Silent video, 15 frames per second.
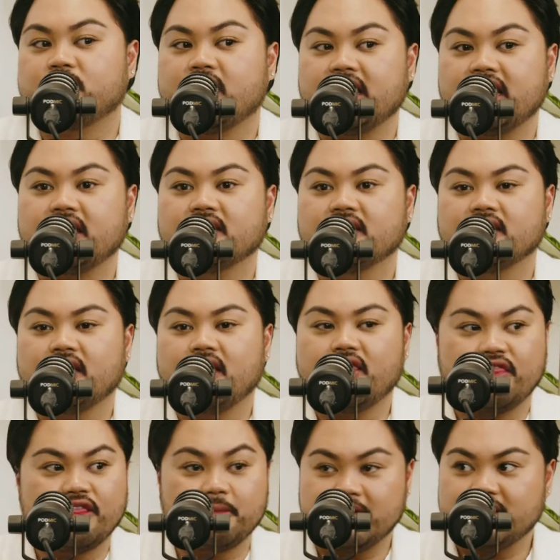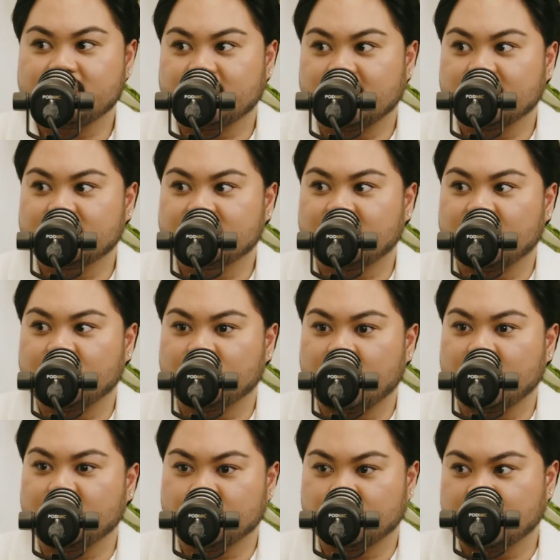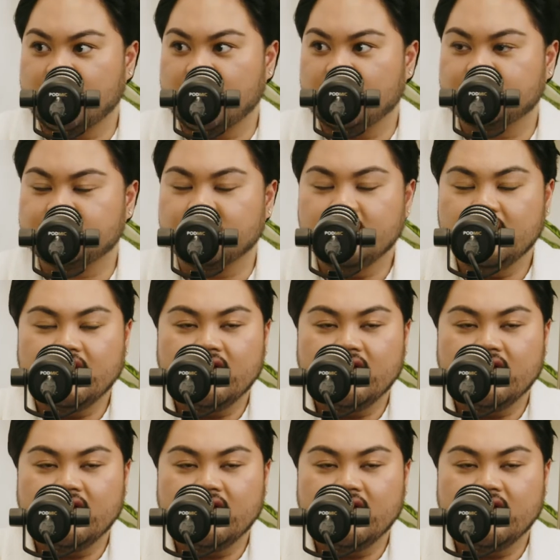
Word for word: running the business mm. and running your life,